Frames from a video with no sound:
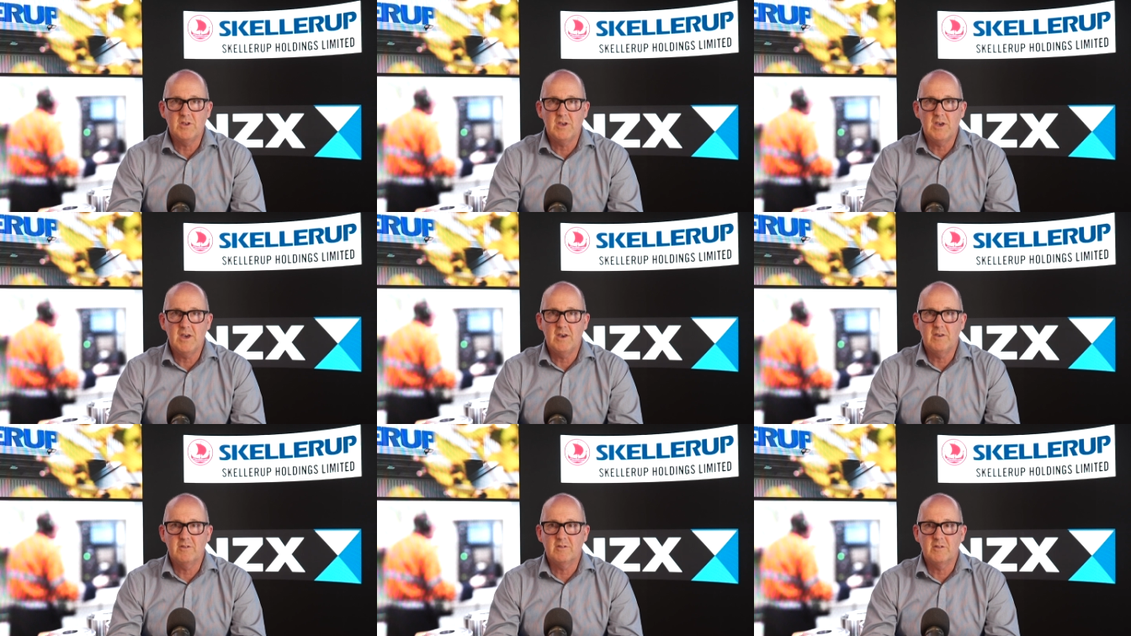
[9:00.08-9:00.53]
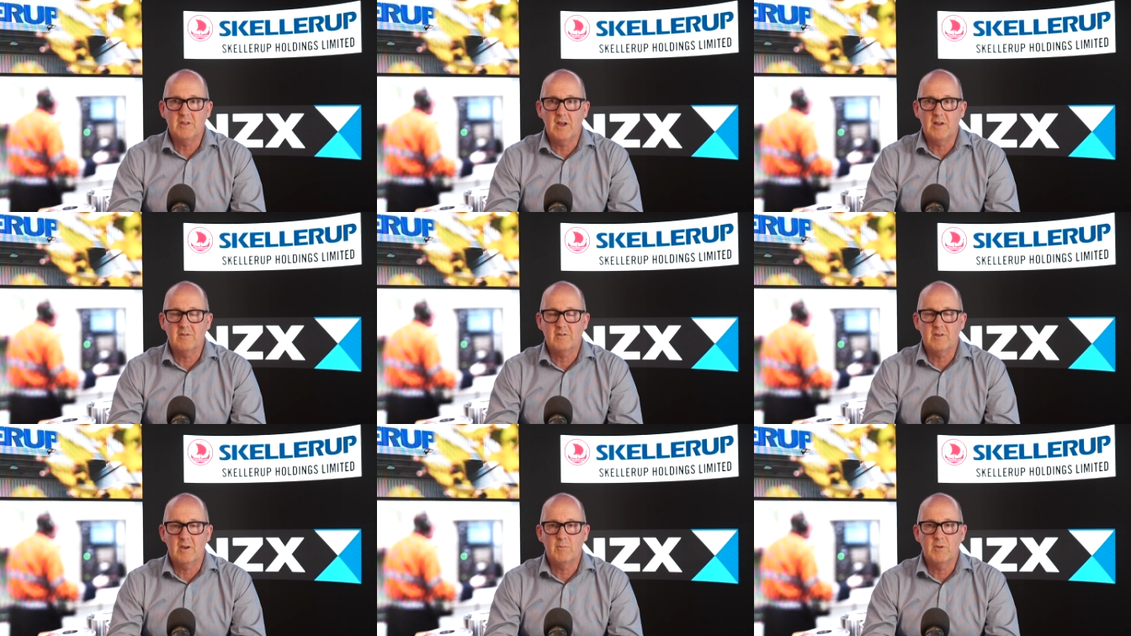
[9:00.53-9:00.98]
years, and
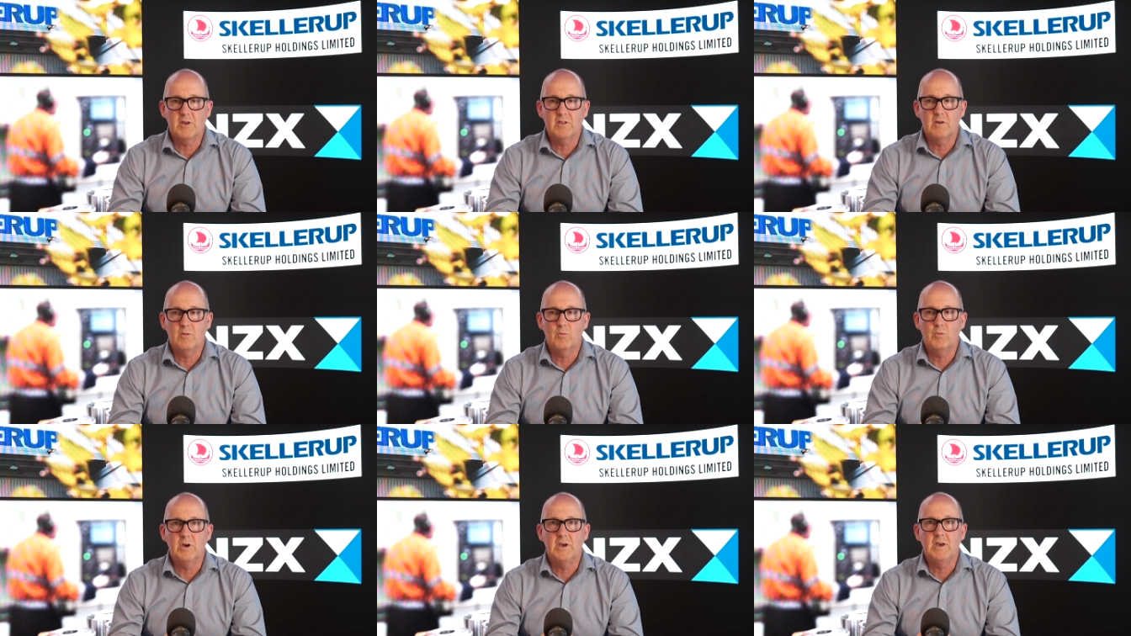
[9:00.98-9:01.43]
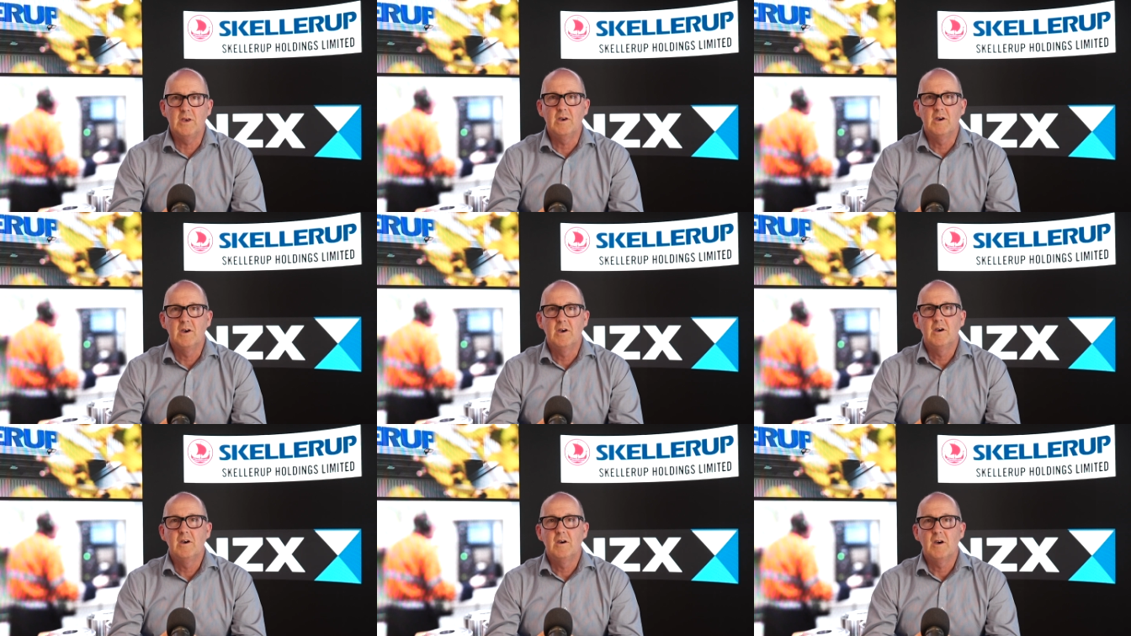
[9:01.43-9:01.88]
that's something that we
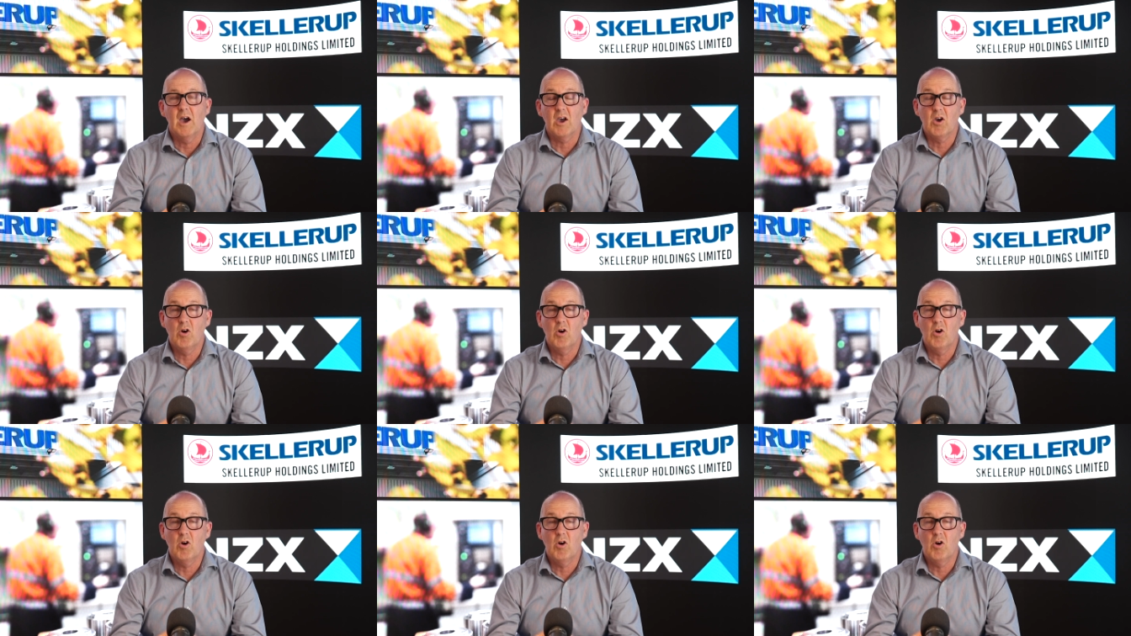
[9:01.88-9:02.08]
are